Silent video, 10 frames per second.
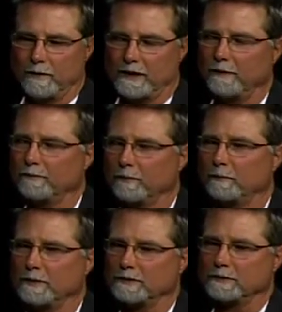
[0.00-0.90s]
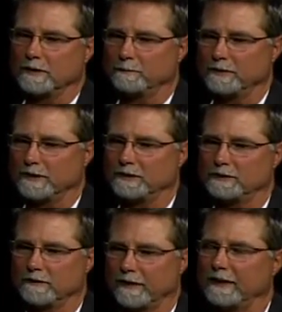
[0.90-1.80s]
come from a
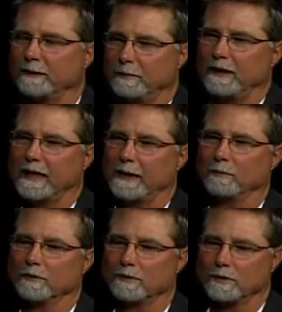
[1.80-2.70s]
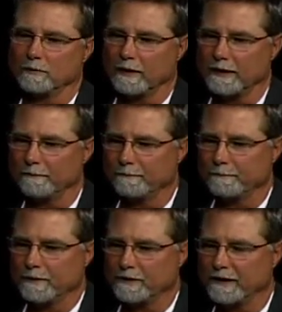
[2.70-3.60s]
position of, I think, being able to
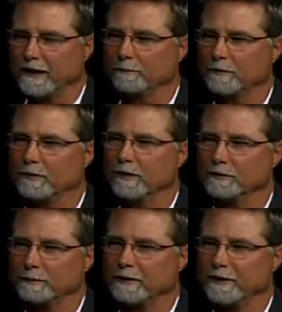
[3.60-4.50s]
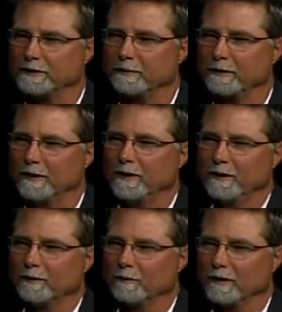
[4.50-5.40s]
help through those periods, but
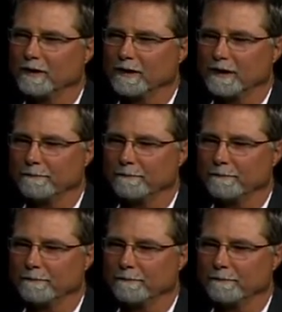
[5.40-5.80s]
with